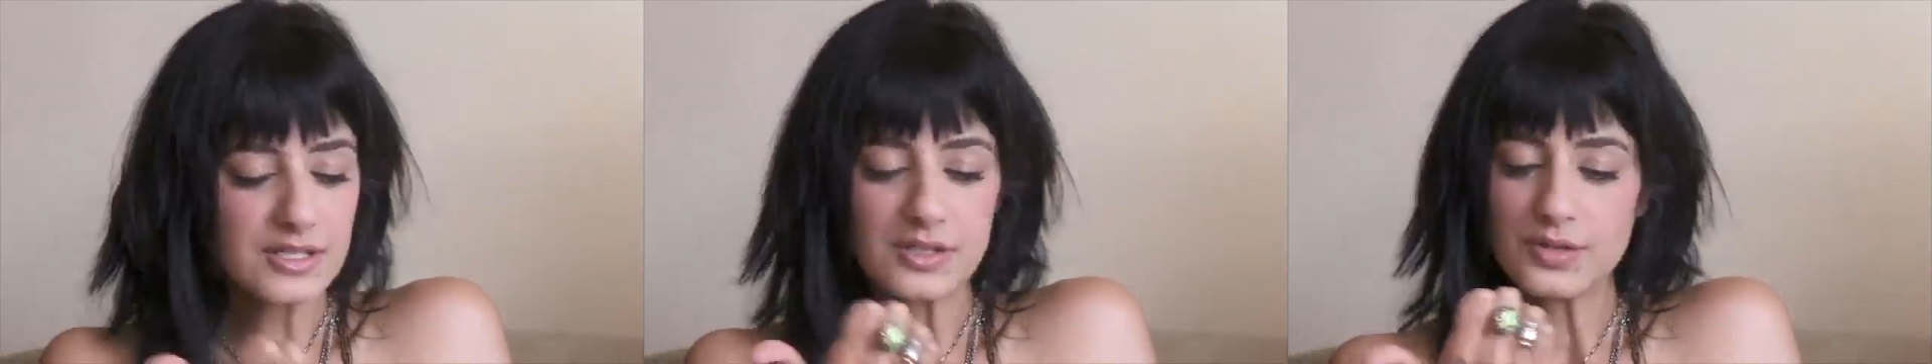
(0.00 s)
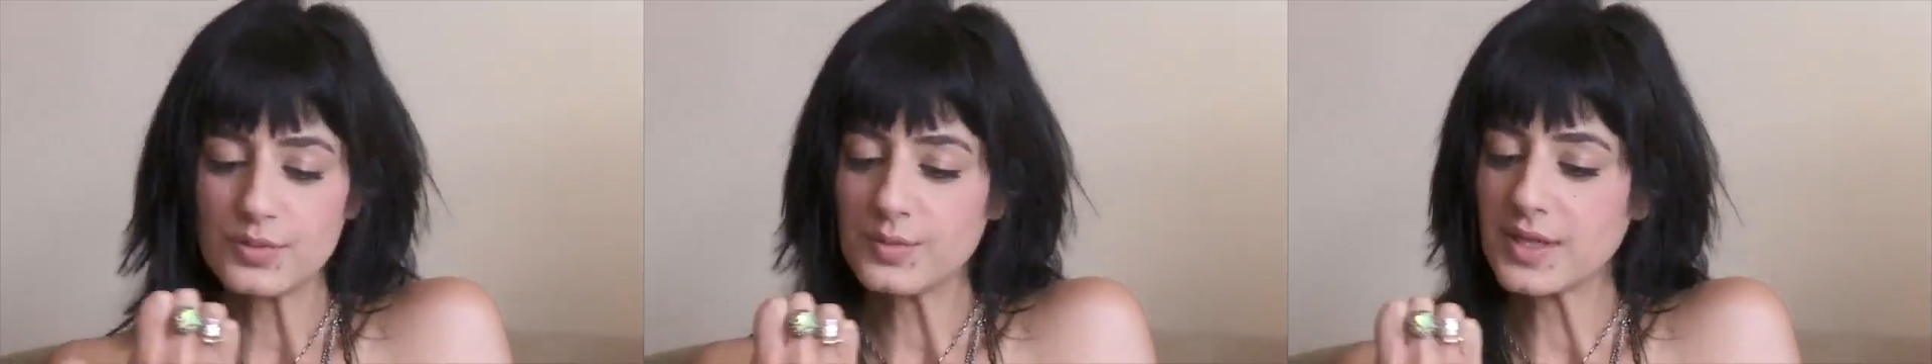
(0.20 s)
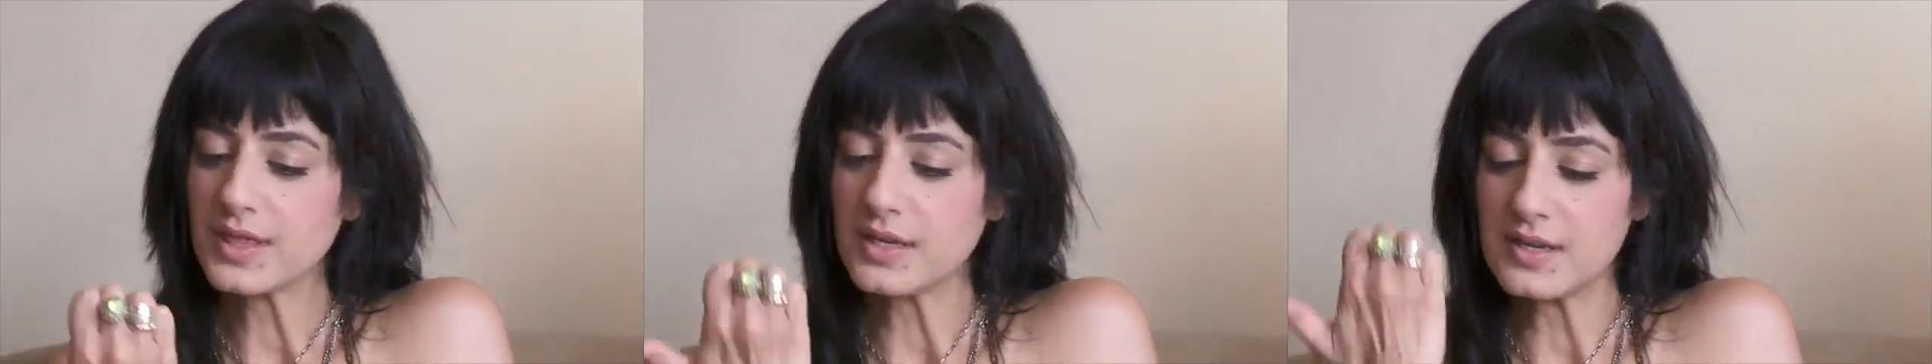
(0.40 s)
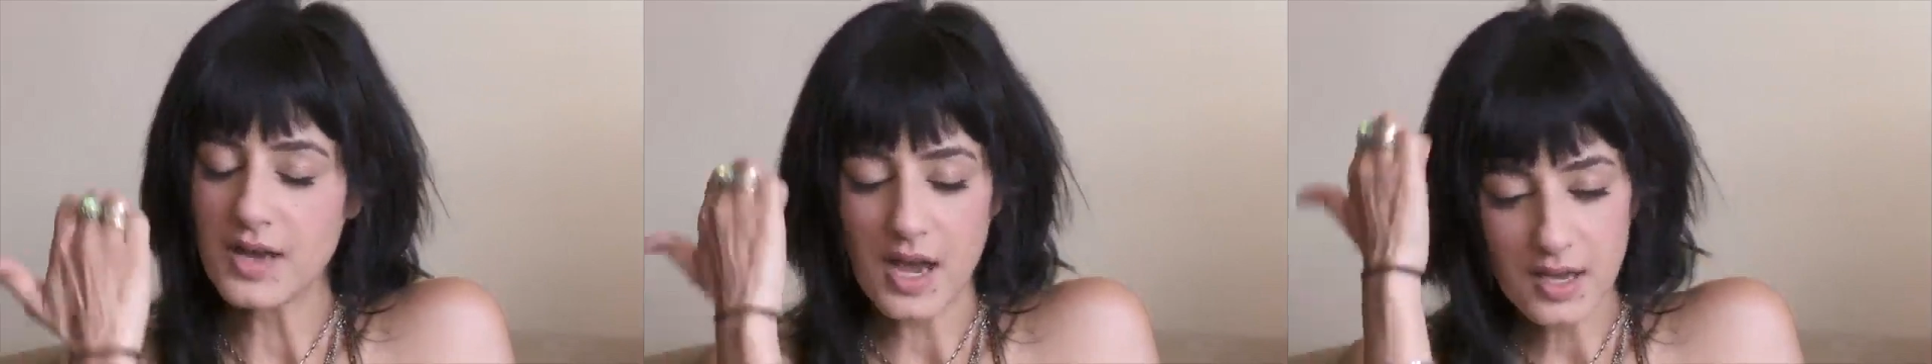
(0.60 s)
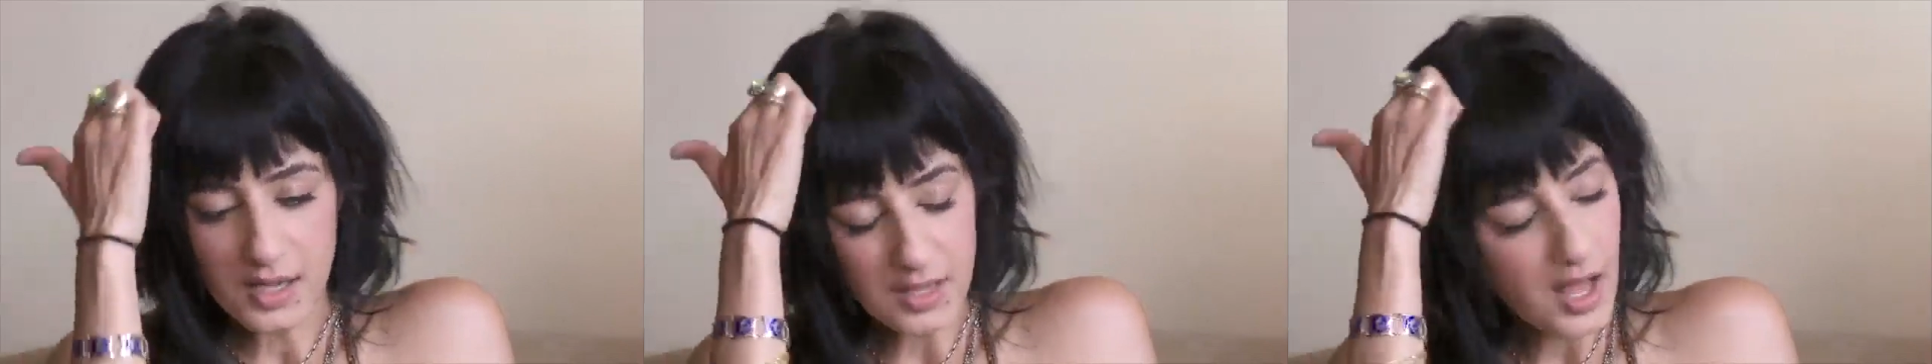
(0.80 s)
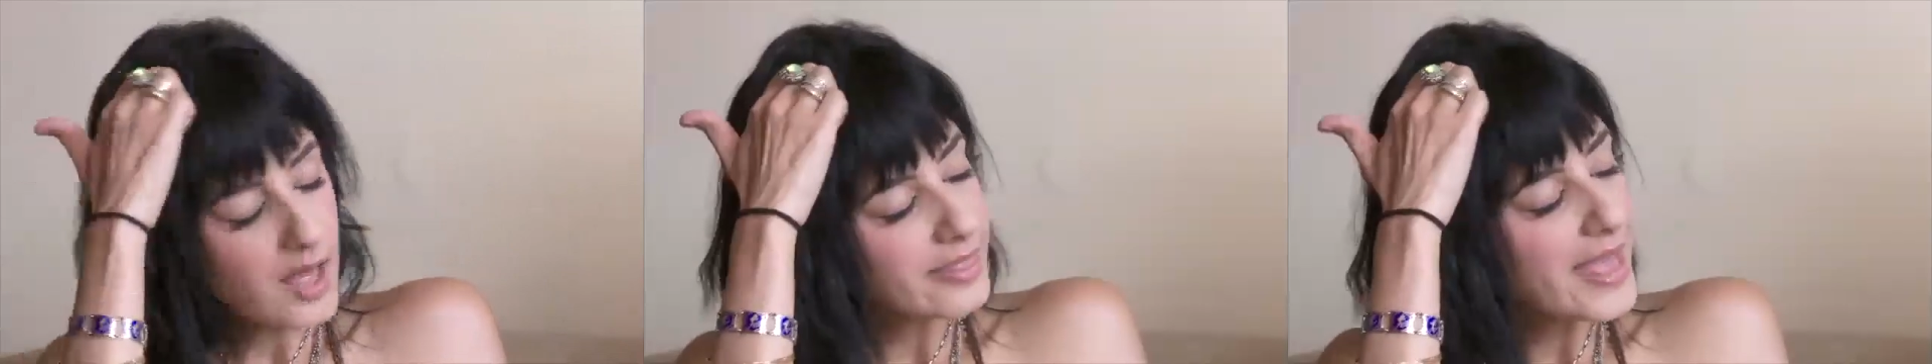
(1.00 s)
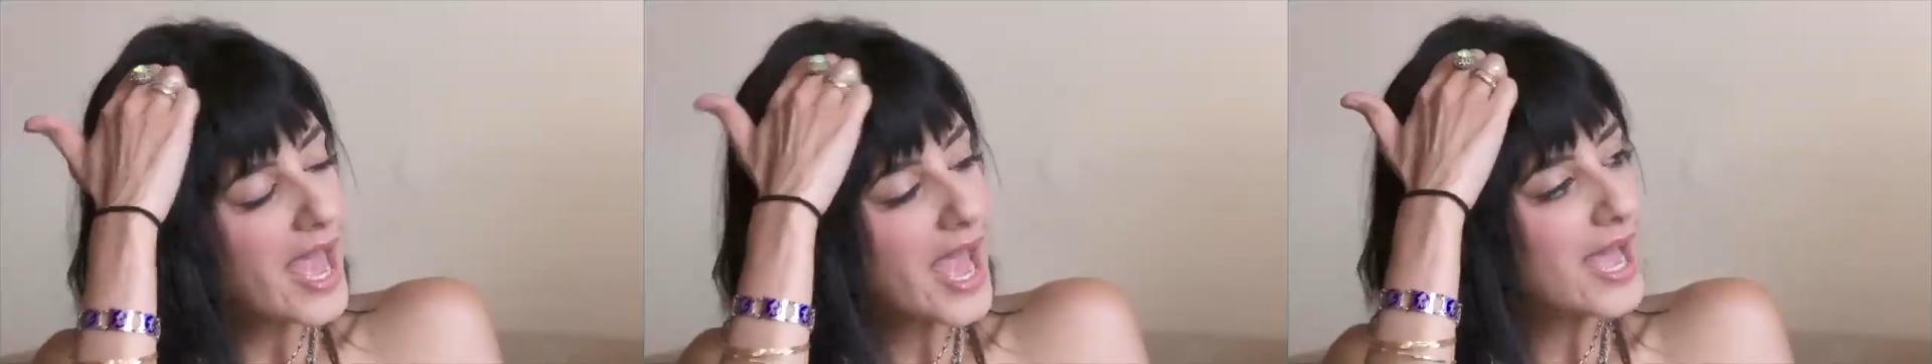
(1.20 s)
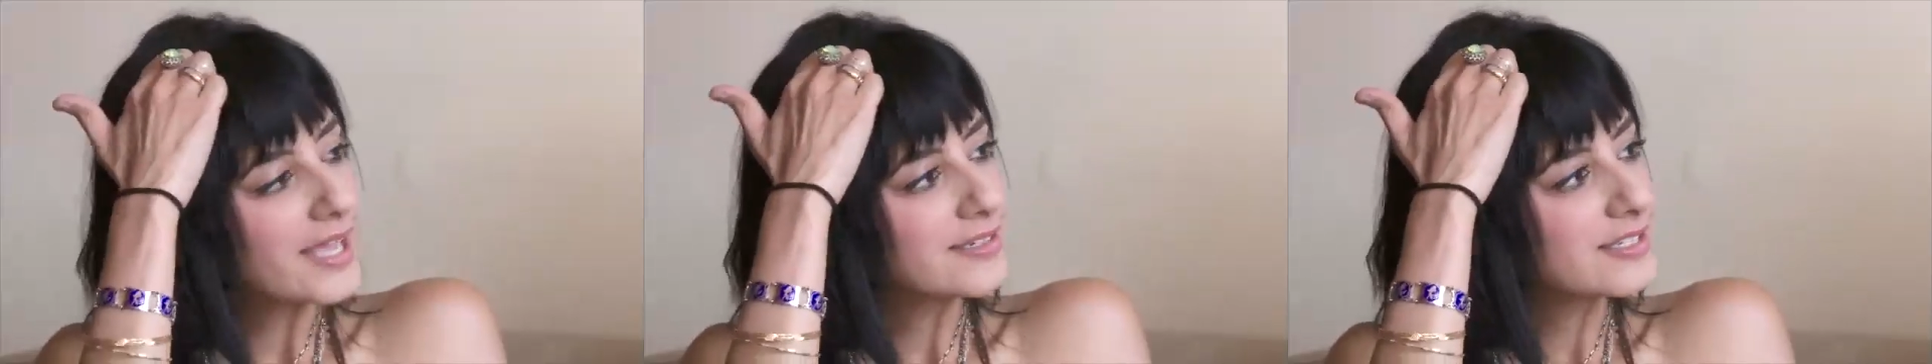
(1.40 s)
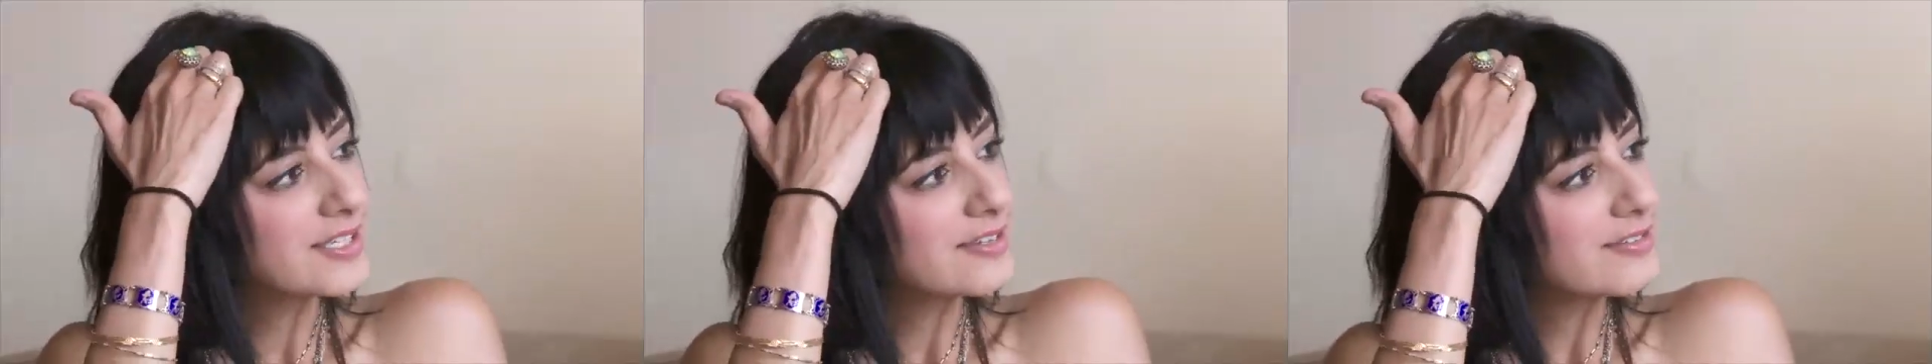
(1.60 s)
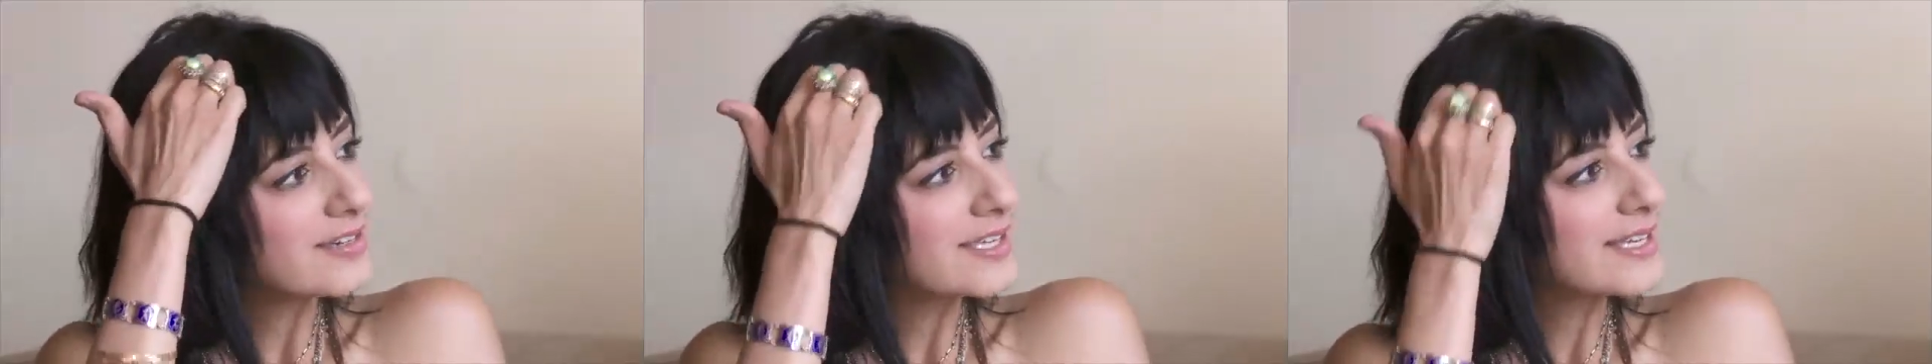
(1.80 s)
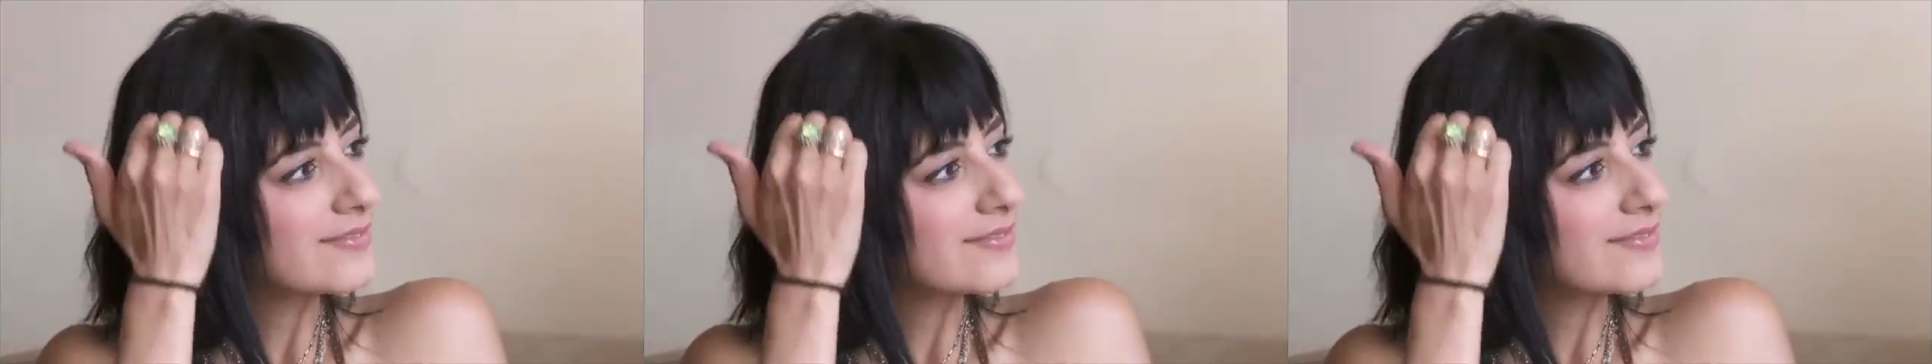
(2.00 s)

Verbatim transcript: it with the knuckle on the head too to give